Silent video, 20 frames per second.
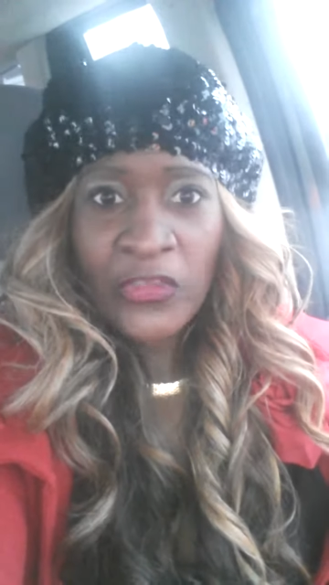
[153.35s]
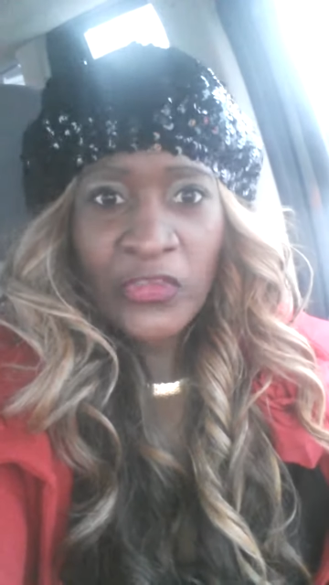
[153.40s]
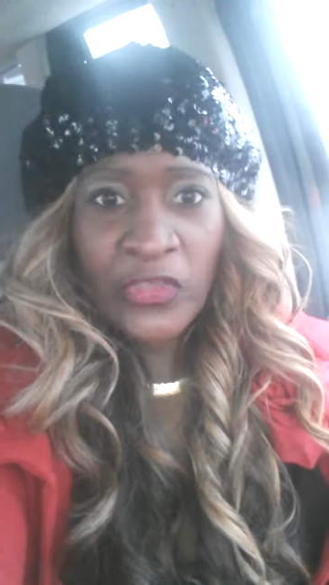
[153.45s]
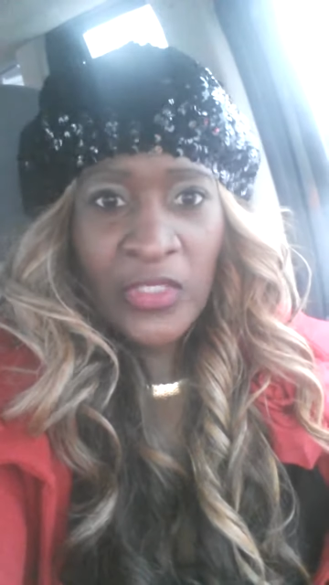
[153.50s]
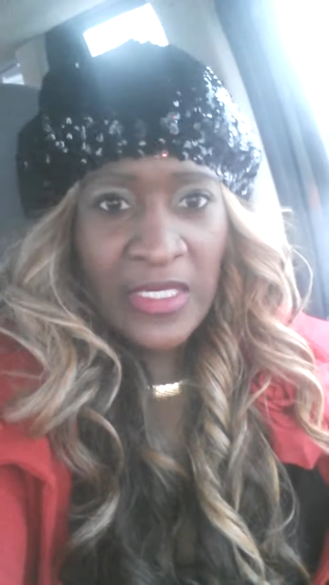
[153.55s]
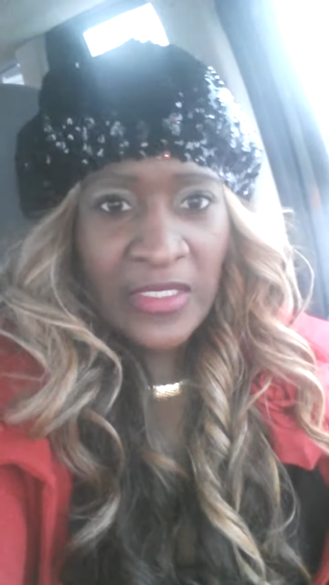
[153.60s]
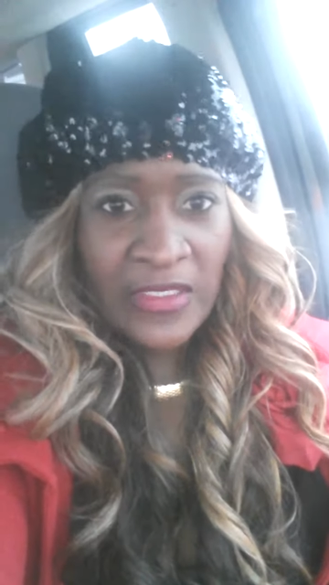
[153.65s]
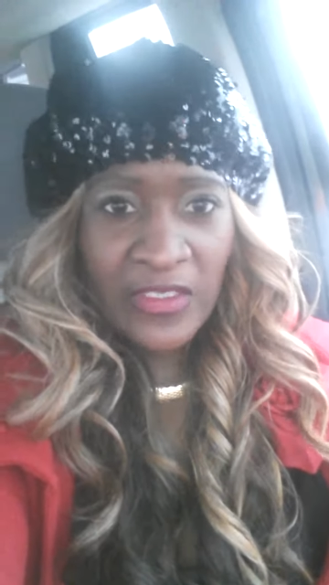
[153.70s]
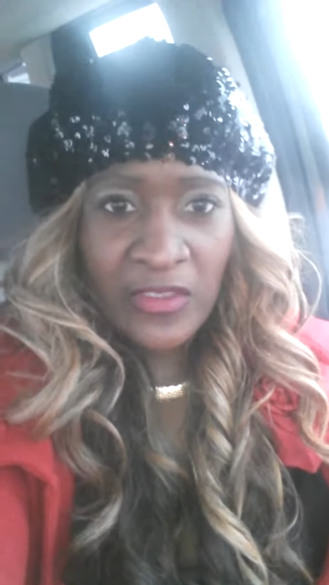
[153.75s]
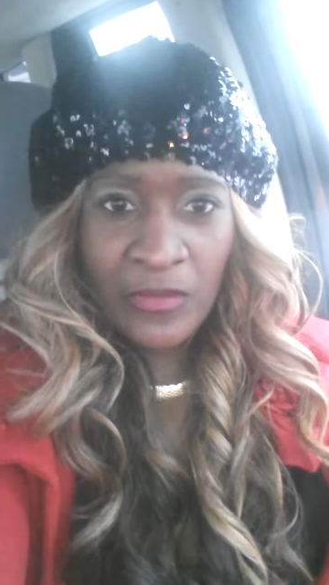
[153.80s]

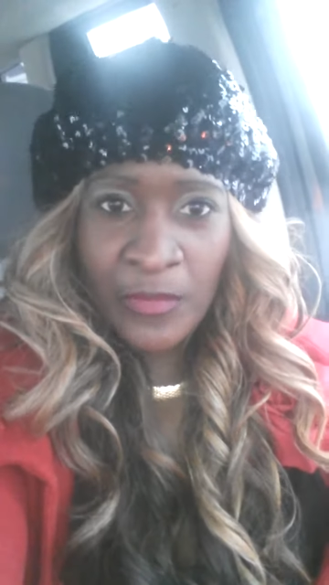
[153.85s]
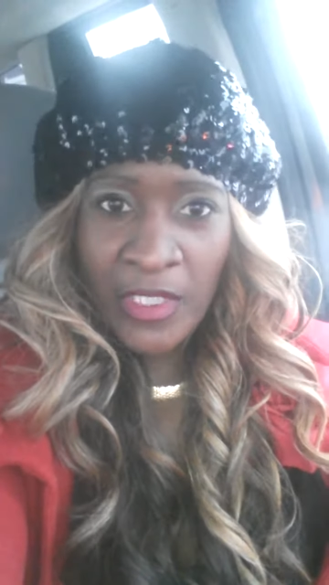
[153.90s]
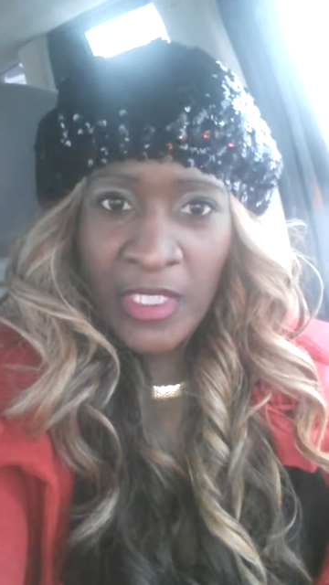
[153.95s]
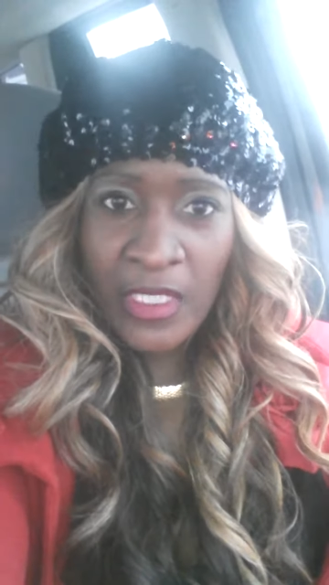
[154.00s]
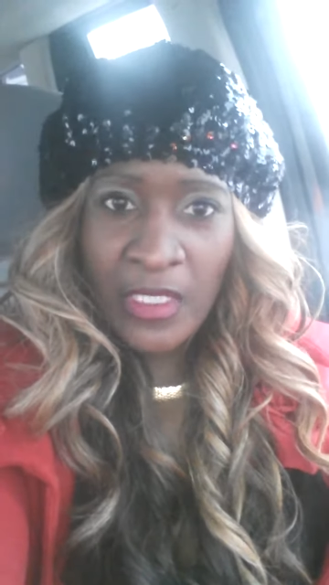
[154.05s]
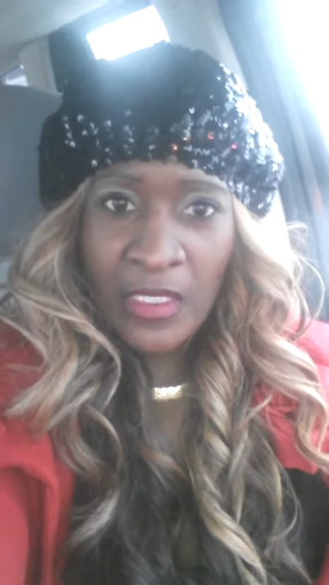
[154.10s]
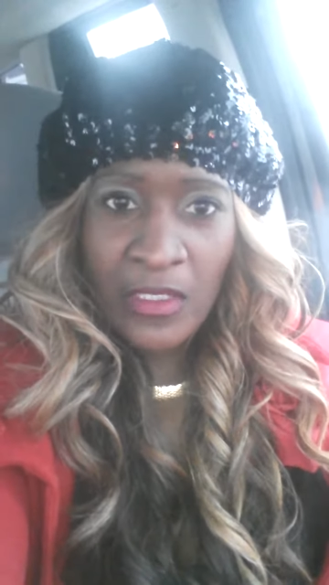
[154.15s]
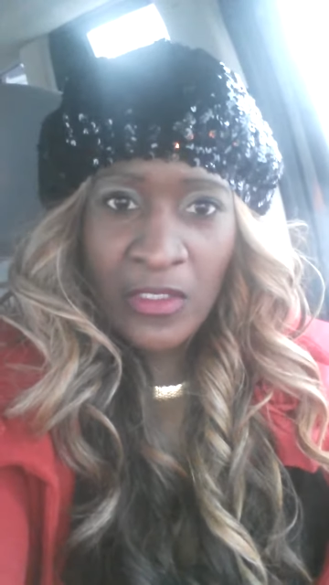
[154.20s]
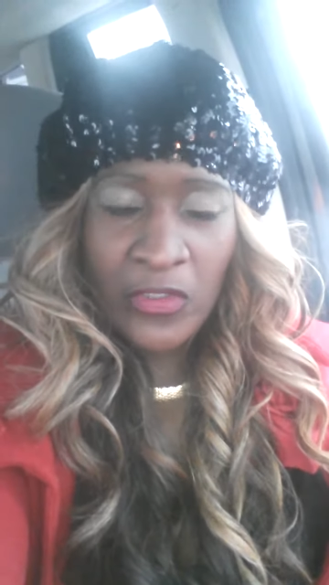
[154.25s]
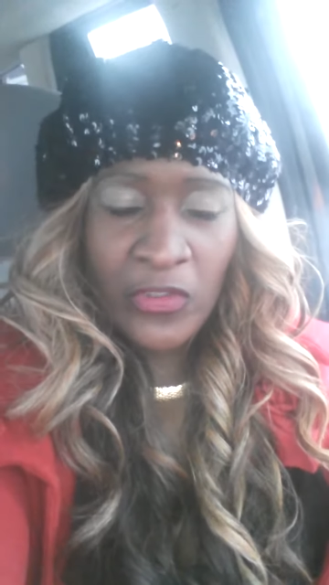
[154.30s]
Trust me.
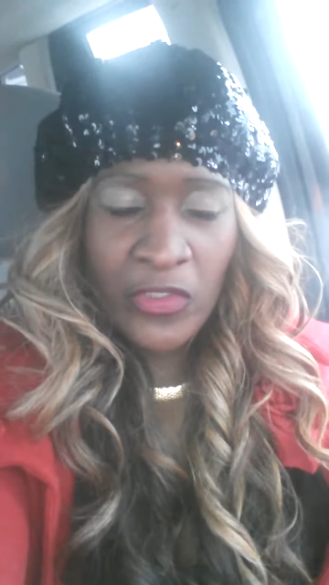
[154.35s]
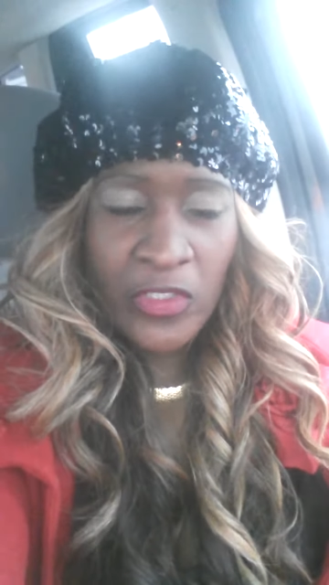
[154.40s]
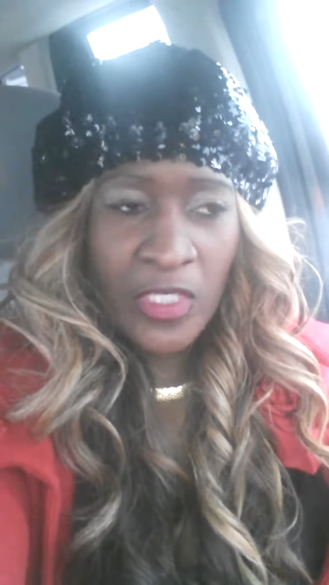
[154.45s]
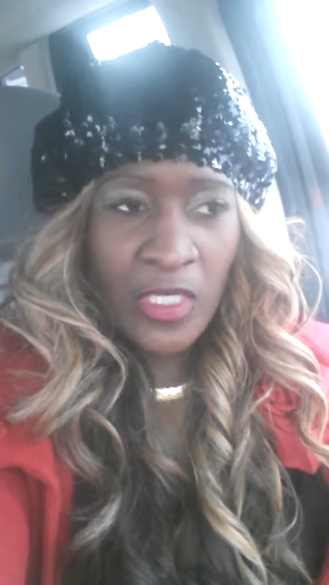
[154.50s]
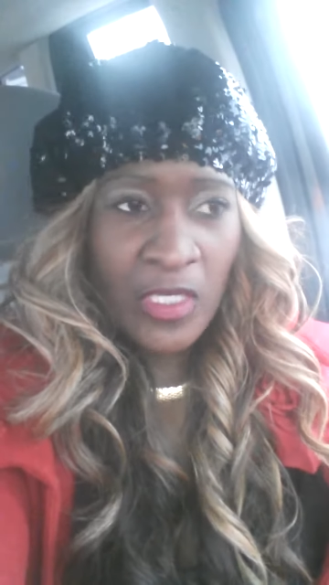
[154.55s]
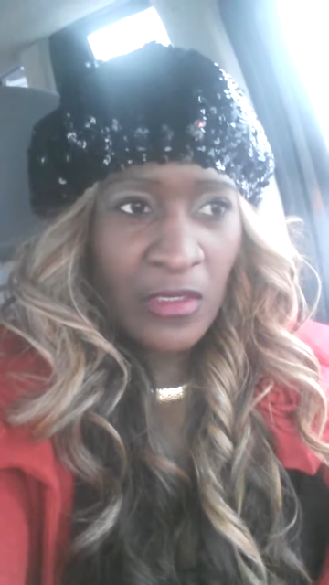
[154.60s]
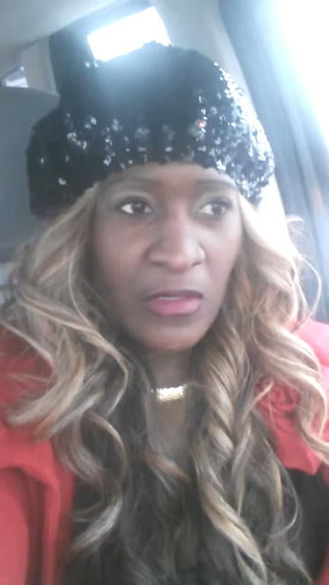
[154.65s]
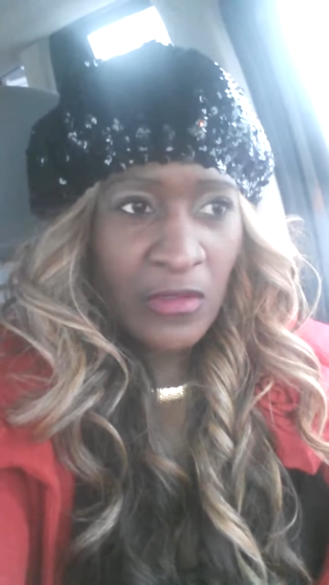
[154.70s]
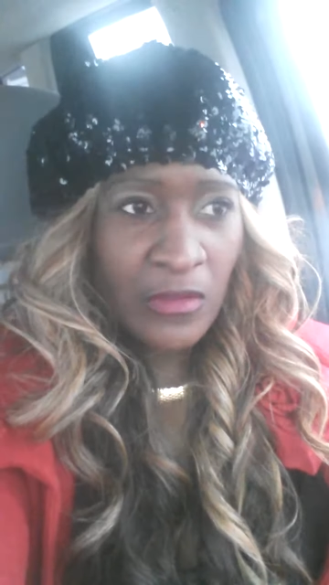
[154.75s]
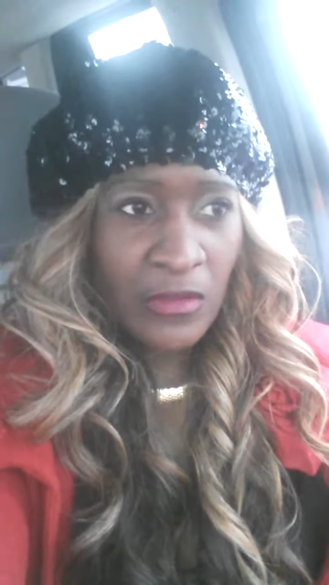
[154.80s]
You
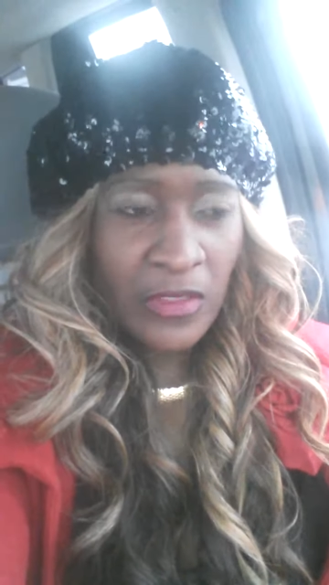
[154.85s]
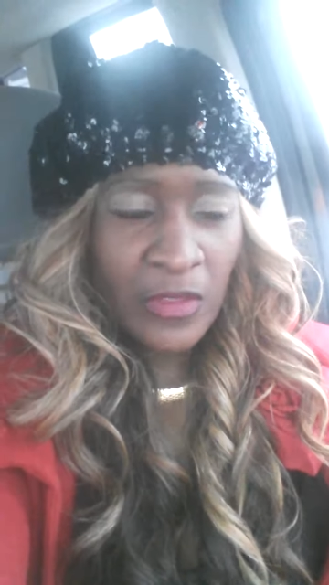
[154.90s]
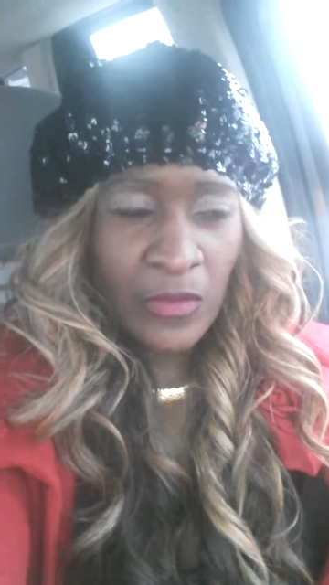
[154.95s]
know,